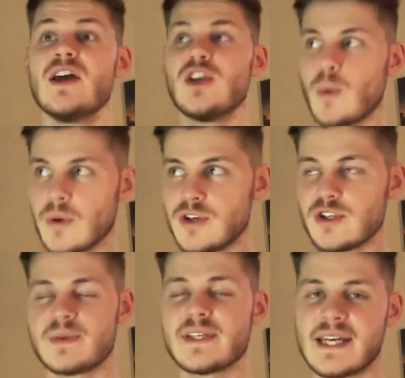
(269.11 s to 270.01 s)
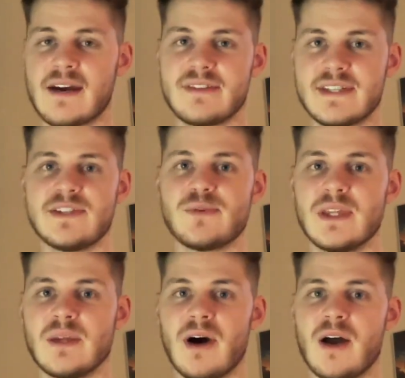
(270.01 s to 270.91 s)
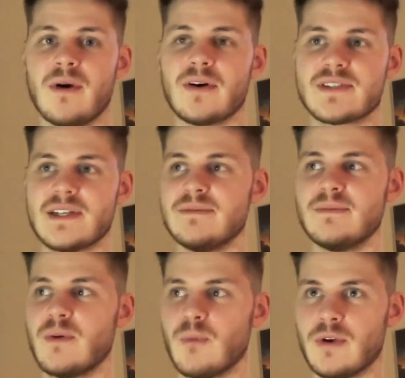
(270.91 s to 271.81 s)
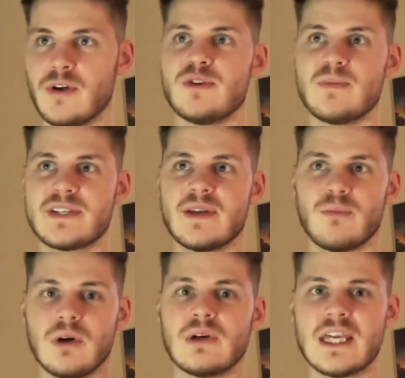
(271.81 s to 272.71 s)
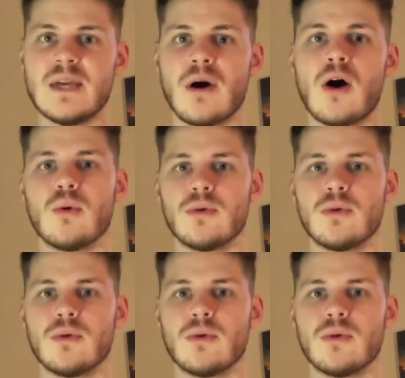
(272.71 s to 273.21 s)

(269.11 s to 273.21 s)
you're 100% guaranteed to win the buy box and 100% will keep a hold